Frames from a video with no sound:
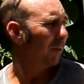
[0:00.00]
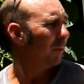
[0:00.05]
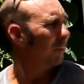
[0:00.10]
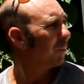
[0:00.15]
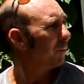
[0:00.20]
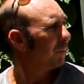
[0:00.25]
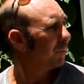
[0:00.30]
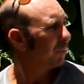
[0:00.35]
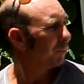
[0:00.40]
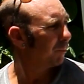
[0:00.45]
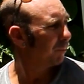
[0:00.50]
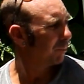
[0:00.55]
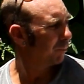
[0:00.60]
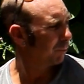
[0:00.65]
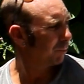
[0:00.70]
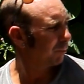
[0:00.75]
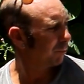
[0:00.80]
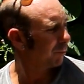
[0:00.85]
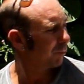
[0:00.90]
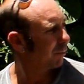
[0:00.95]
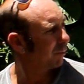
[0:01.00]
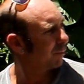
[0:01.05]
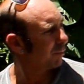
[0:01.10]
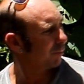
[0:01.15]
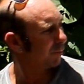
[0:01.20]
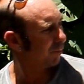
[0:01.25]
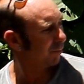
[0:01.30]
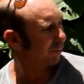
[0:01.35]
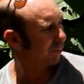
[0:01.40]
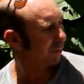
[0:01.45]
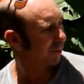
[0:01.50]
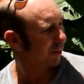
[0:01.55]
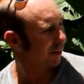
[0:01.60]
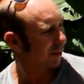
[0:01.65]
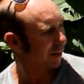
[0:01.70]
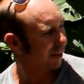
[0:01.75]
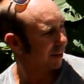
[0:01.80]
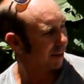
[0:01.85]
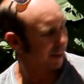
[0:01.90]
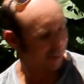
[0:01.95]

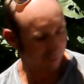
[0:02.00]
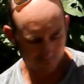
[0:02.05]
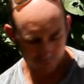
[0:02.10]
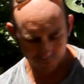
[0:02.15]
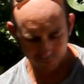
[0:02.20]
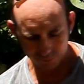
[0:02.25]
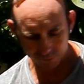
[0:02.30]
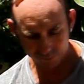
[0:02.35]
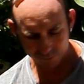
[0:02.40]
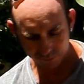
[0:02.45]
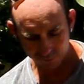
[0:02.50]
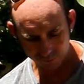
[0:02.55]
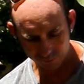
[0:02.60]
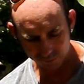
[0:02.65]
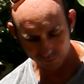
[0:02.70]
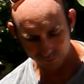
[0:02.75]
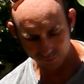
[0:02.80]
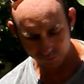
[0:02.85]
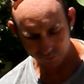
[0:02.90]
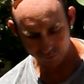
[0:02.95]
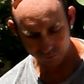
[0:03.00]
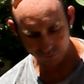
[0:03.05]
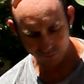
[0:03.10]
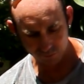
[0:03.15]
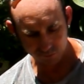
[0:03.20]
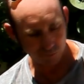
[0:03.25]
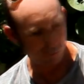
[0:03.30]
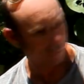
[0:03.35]
The person shown says nothing.